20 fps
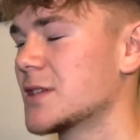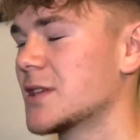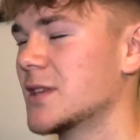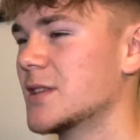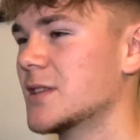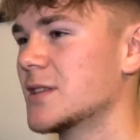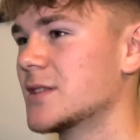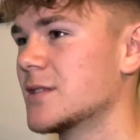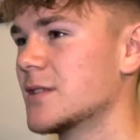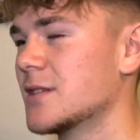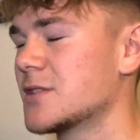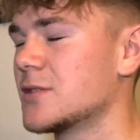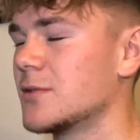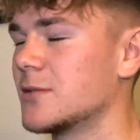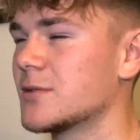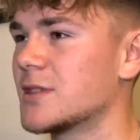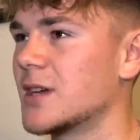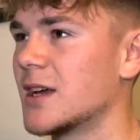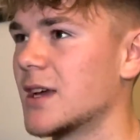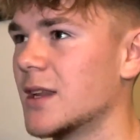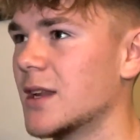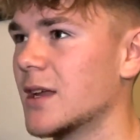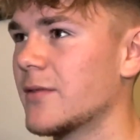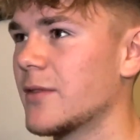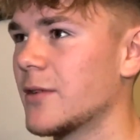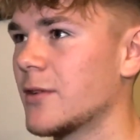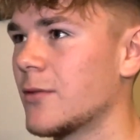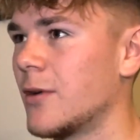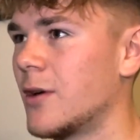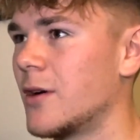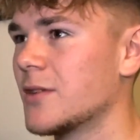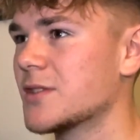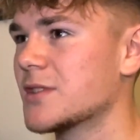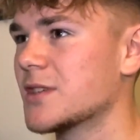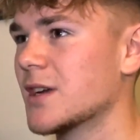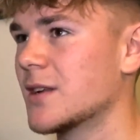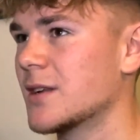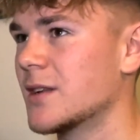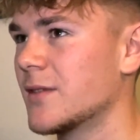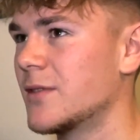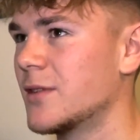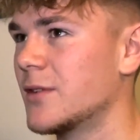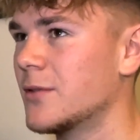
and it's not taking it for granted if